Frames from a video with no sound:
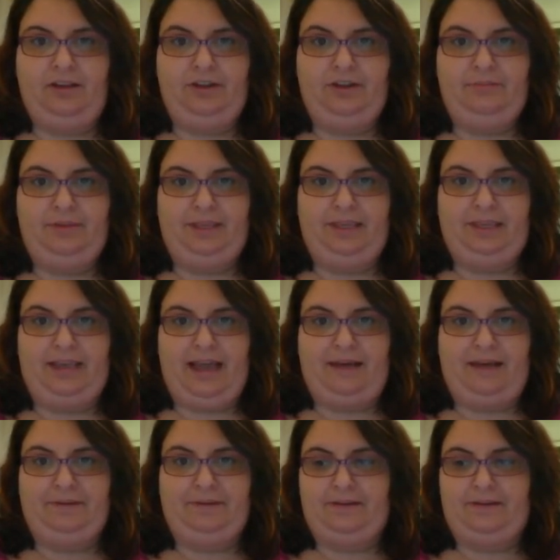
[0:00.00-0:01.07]
Couldn't be
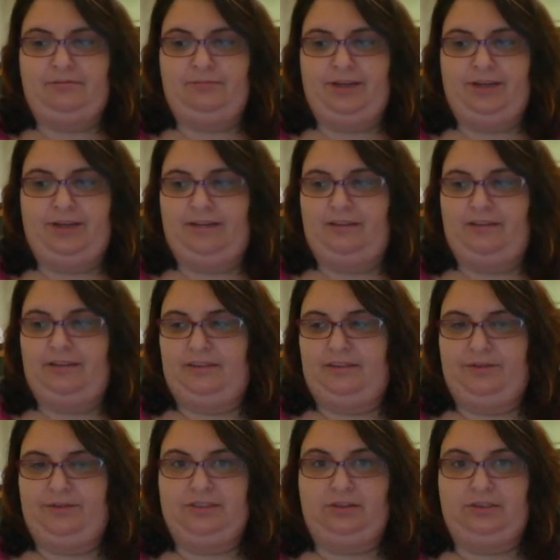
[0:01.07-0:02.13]
happier with the
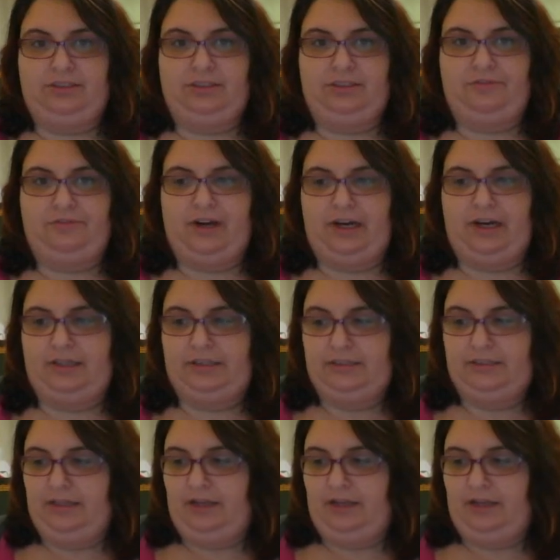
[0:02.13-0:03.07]
results so far.